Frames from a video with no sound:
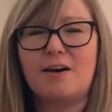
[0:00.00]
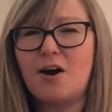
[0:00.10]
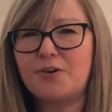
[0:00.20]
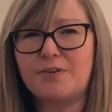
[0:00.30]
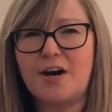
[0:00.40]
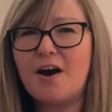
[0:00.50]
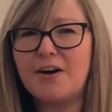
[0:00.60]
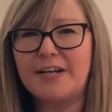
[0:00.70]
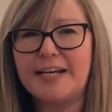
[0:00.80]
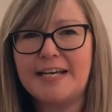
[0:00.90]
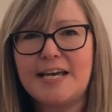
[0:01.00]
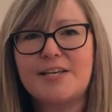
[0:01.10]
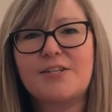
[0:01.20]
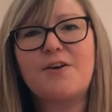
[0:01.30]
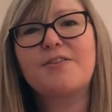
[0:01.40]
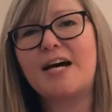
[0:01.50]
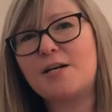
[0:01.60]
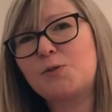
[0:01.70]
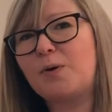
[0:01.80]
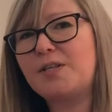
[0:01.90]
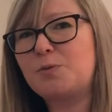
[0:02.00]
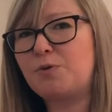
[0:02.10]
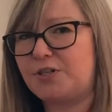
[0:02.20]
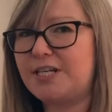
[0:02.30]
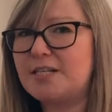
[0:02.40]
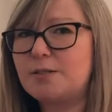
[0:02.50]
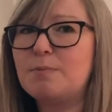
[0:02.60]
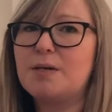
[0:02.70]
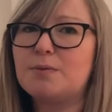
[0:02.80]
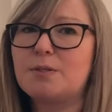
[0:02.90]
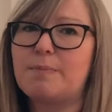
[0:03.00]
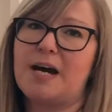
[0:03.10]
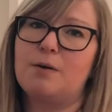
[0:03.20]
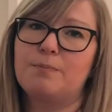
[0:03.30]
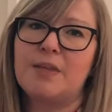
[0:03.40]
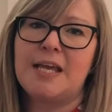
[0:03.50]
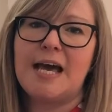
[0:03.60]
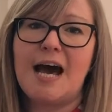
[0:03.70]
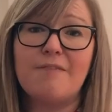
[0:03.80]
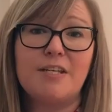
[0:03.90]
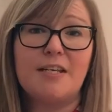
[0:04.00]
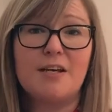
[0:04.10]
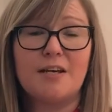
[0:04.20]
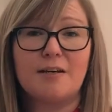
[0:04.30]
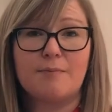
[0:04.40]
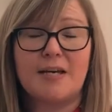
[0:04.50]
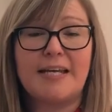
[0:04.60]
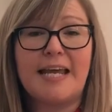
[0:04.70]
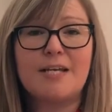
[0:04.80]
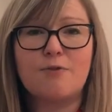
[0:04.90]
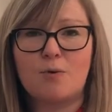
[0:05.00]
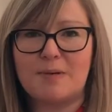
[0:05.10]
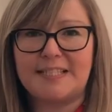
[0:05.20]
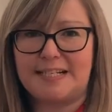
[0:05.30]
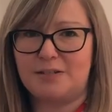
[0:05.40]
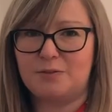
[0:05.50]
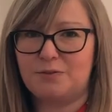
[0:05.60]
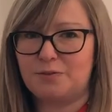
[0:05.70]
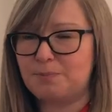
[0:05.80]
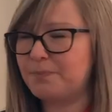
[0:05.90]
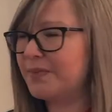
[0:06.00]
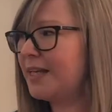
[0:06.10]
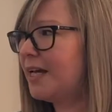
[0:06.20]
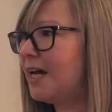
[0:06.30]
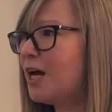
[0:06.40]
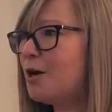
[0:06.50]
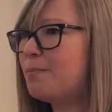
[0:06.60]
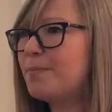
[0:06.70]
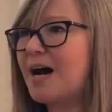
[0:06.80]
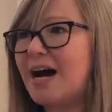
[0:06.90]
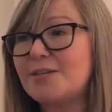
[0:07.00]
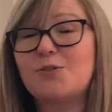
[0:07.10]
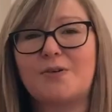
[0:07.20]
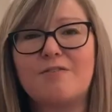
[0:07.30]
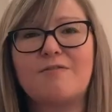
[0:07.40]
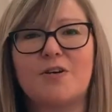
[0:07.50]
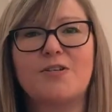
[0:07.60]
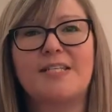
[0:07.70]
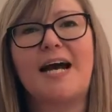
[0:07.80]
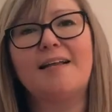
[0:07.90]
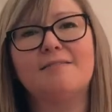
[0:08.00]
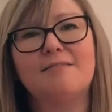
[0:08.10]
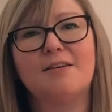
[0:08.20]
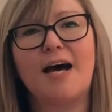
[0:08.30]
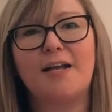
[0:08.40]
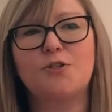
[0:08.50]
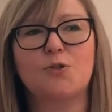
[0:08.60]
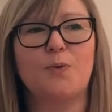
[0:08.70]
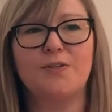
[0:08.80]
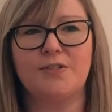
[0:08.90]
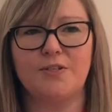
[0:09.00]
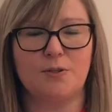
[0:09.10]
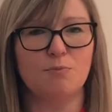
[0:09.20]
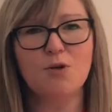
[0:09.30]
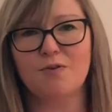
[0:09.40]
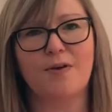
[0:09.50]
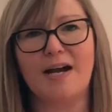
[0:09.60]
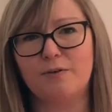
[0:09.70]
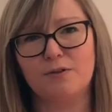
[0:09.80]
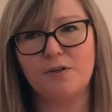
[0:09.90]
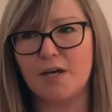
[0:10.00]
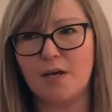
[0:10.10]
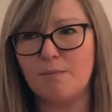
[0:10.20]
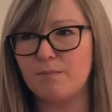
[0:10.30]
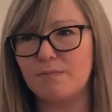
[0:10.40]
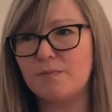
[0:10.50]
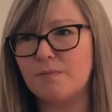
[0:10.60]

harder and harder. So that is what this project to me was about. Having um, an eight-year-old myself, um, I saw it firsthand and just wanted to move around um,